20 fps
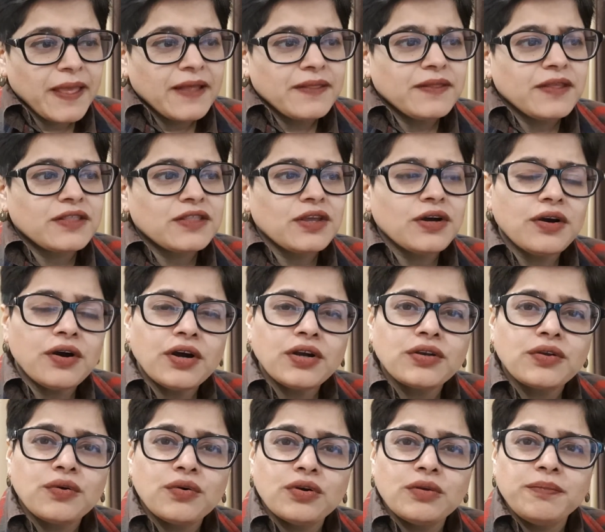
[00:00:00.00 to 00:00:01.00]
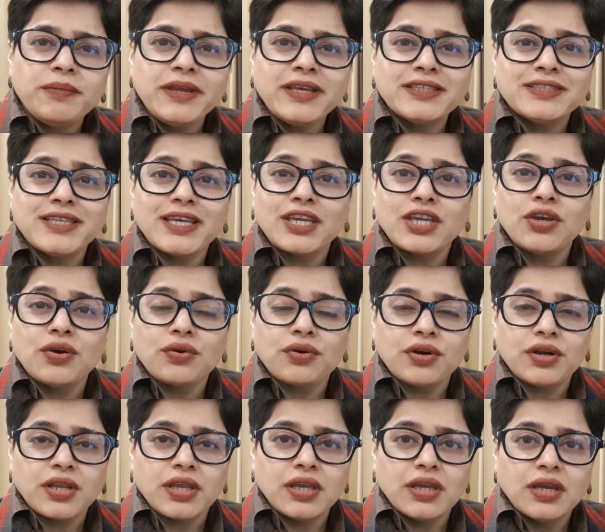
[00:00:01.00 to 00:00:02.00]
The third could be
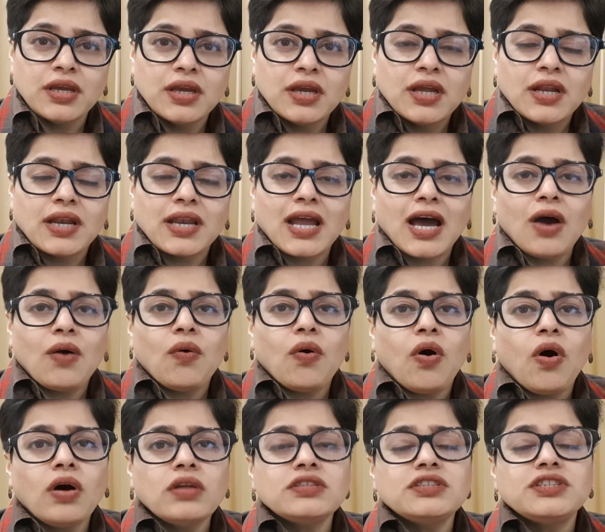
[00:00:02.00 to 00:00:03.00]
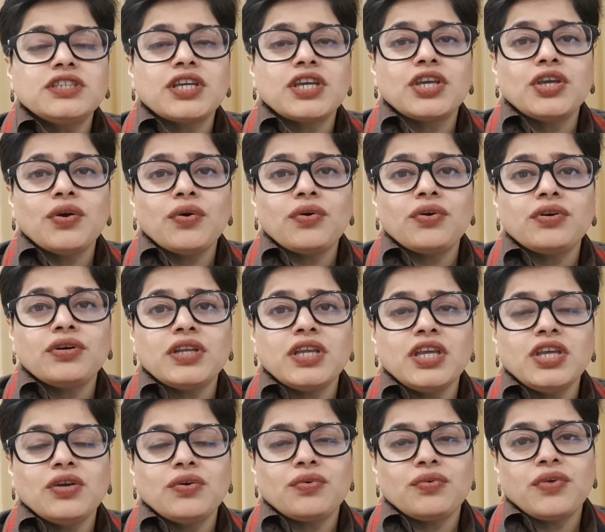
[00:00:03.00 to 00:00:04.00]
security. Now, on security,
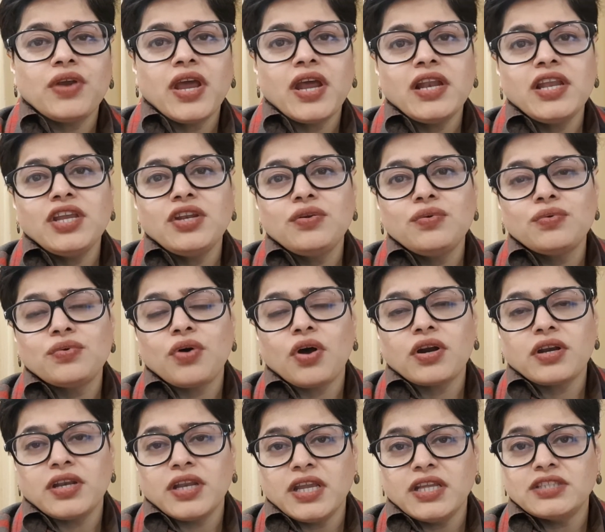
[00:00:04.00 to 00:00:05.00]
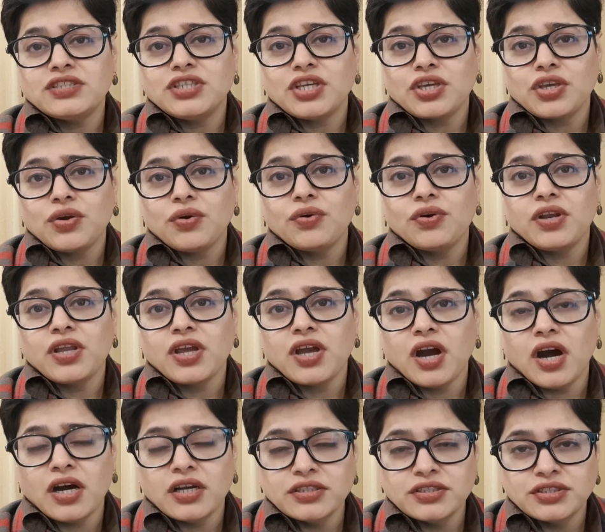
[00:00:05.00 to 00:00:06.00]
you really do not need security
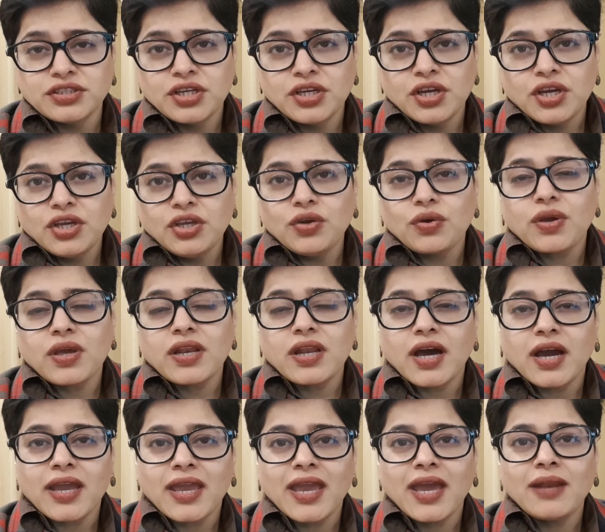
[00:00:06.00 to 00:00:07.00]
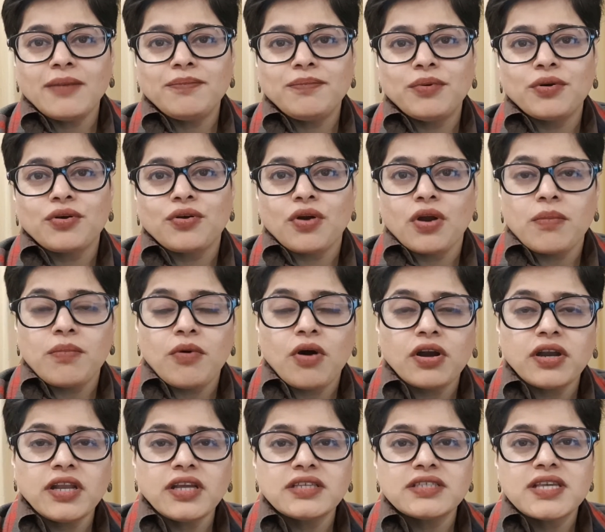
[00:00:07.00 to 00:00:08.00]
guards. You can again put
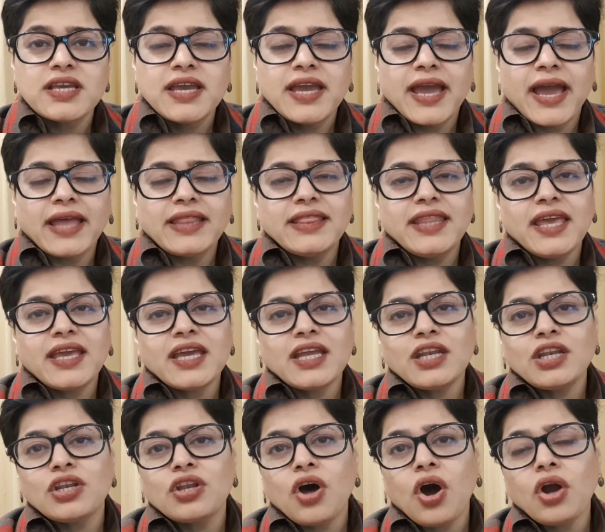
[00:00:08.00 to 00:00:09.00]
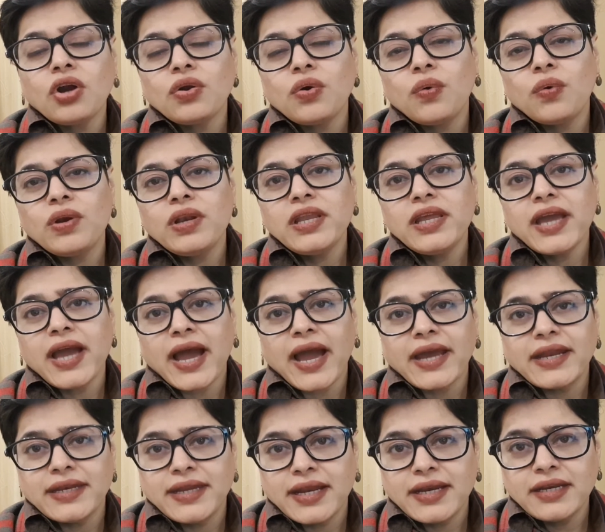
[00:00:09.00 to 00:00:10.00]
robotics and they can not only
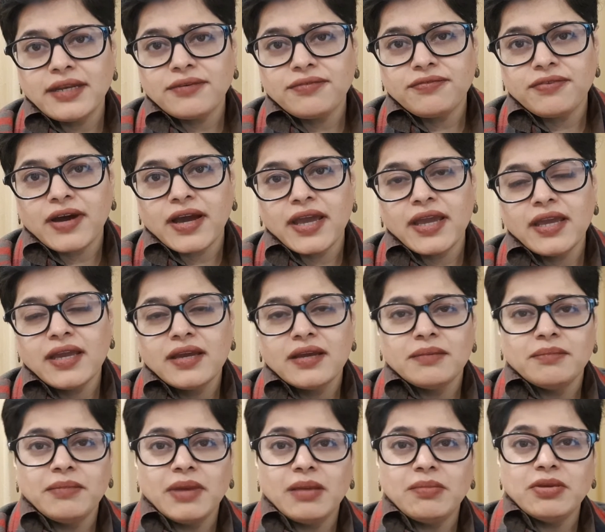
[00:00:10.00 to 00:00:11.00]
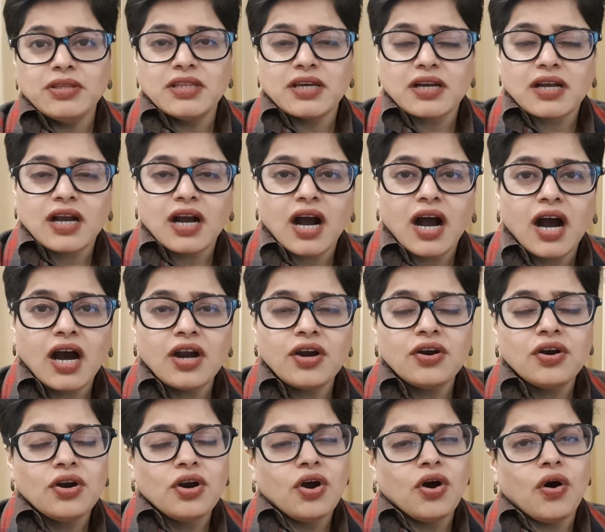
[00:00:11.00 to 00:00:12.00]
identify maybe the
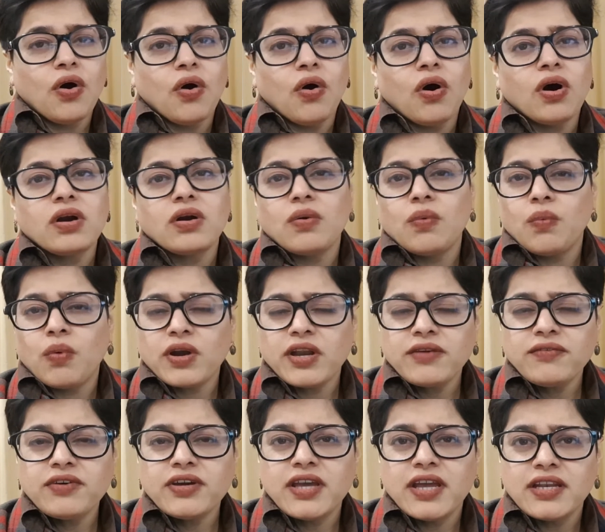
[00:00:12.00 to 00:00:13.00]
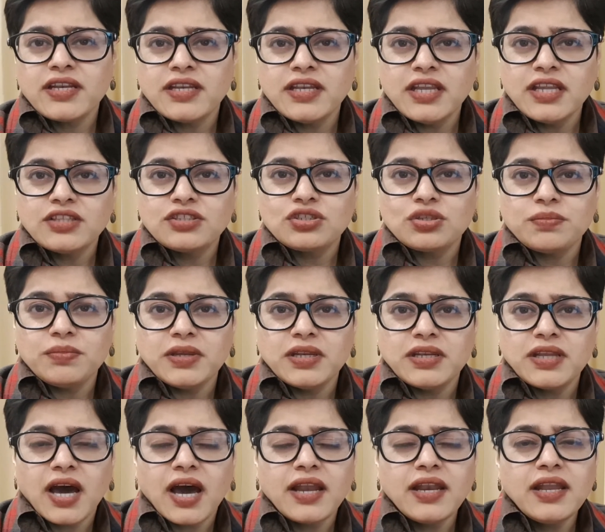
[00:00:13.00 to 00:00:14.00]
car or whatever it needs to be
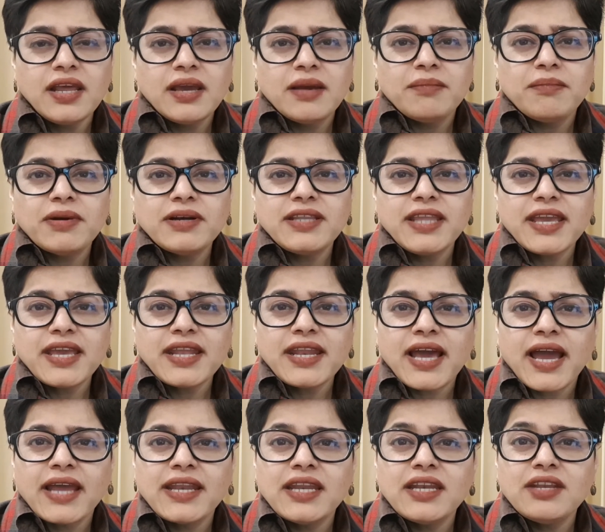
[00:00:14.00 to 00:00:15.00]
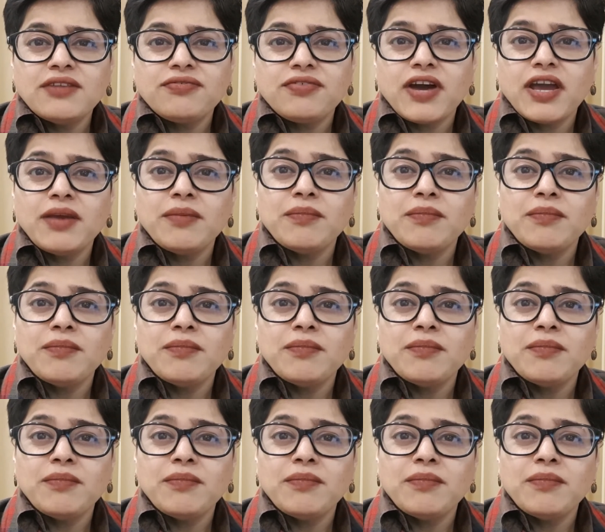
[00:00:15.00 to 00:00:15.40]
done, but they can identify